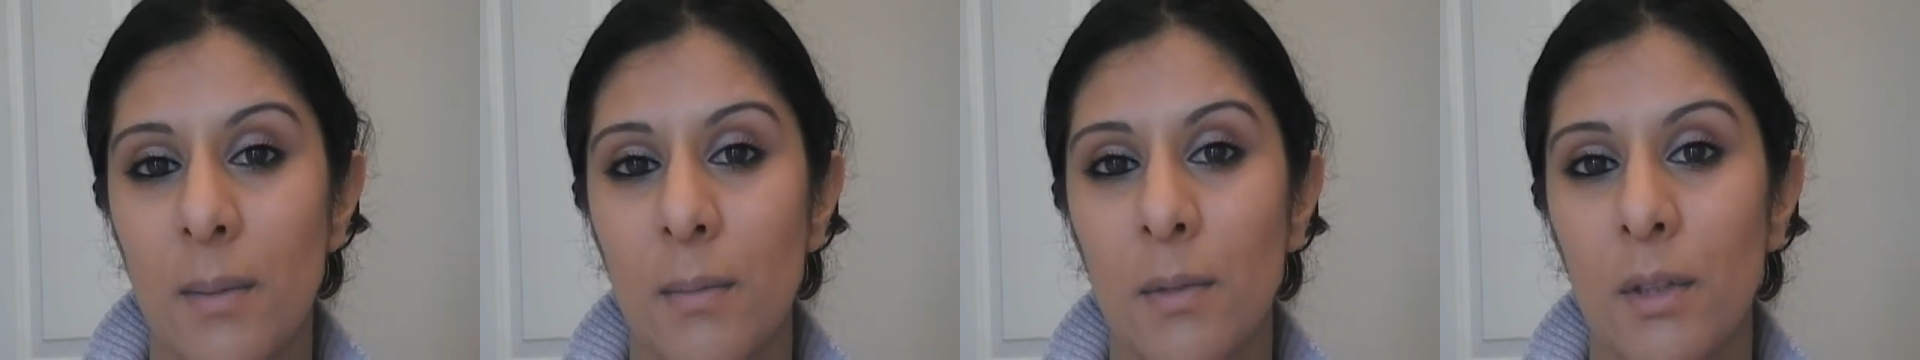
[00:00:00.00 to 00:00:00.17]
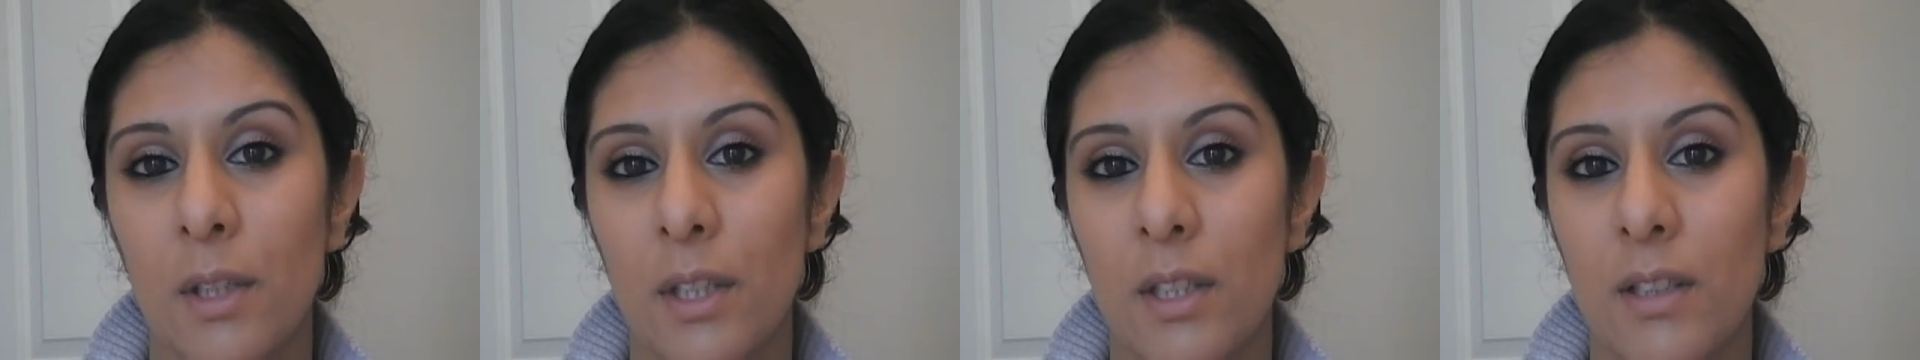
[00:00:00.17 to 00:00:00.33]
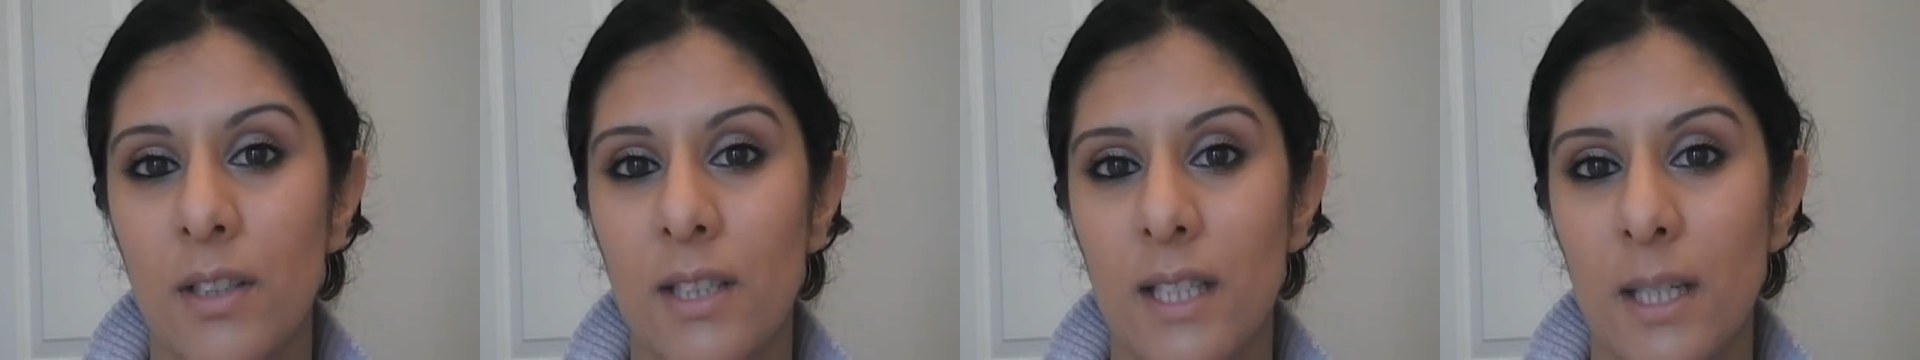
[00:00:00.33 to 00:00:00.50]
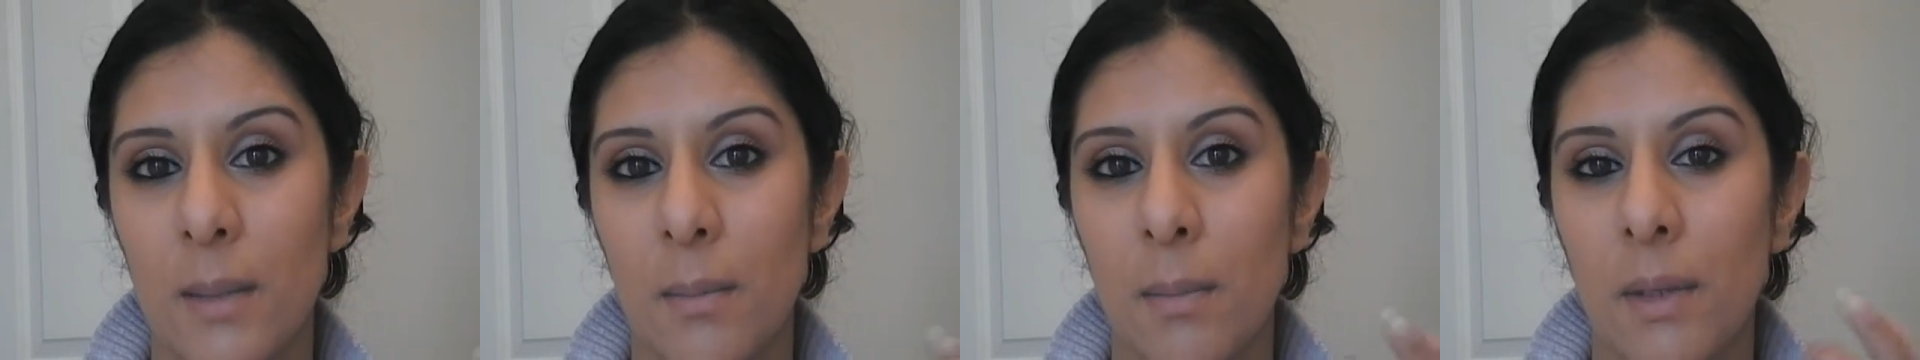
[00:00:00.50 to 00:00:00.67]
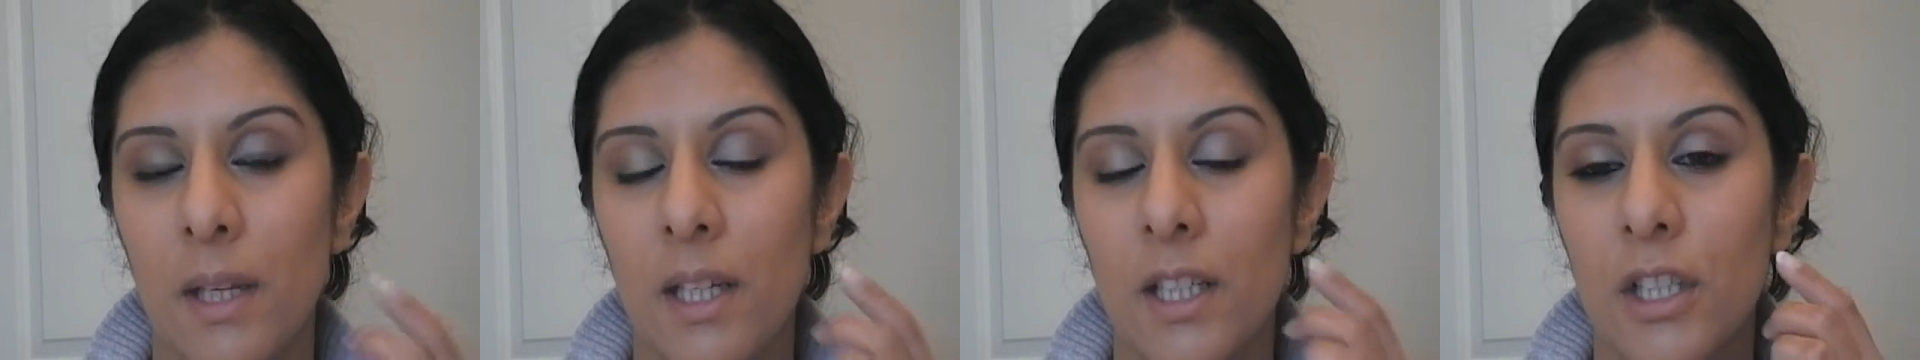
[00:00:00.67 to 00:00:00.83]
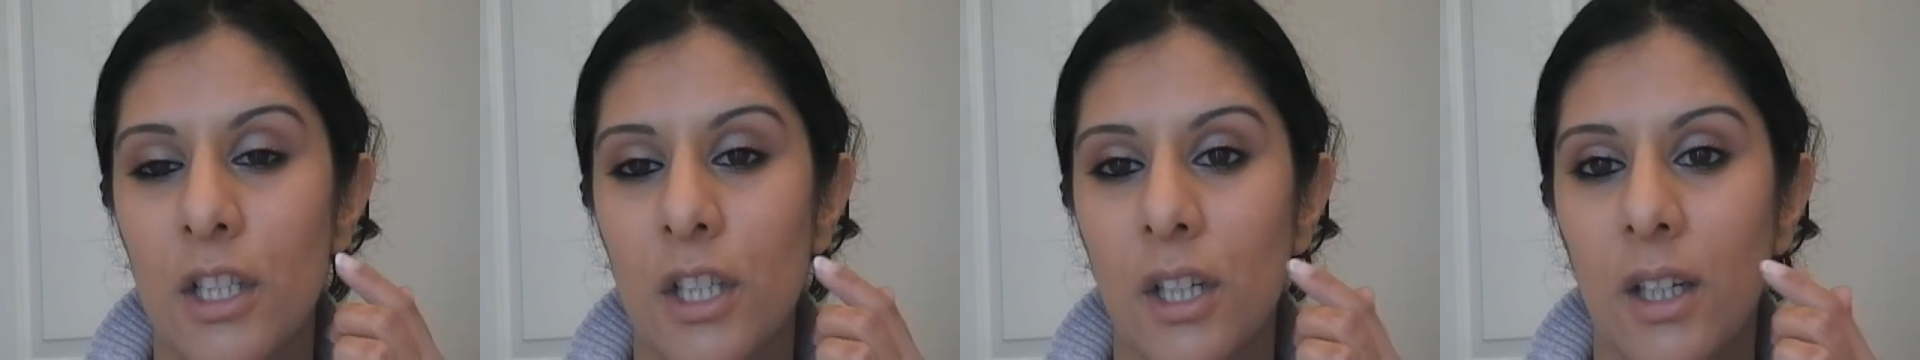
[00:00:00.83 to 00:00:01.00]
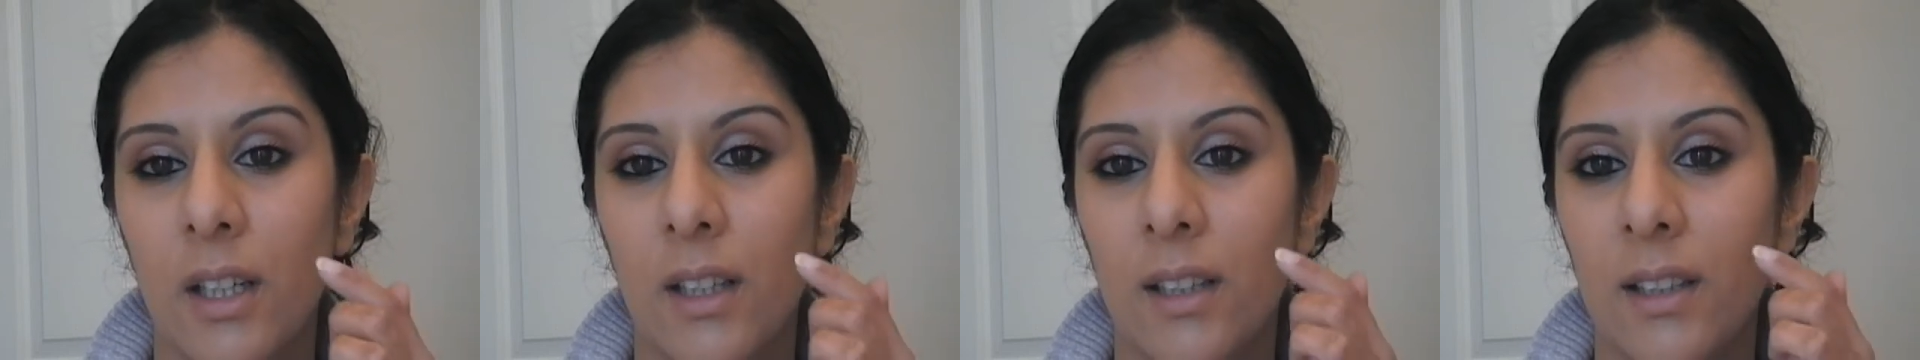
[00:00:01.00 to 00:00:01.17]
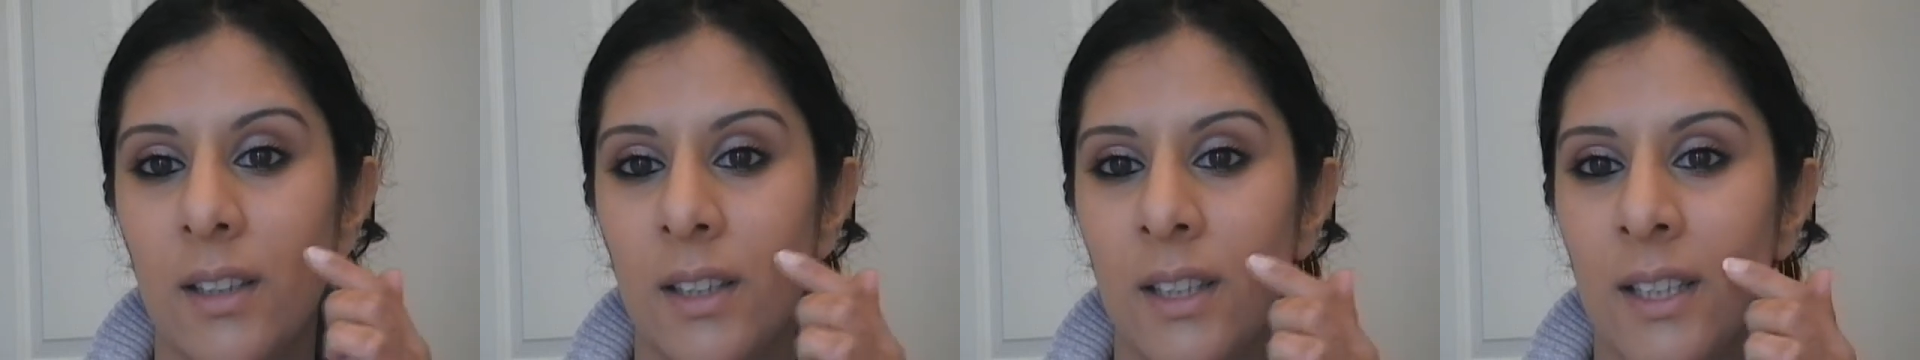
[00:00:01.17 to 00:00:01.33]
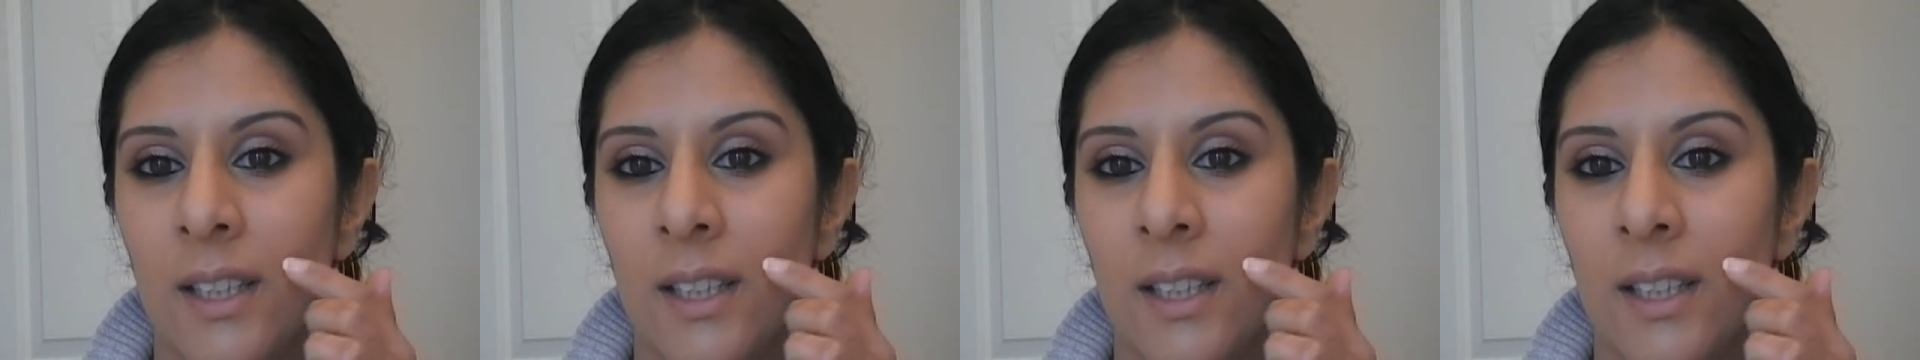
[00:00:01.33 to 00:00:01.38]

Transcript: I'm not using blusher.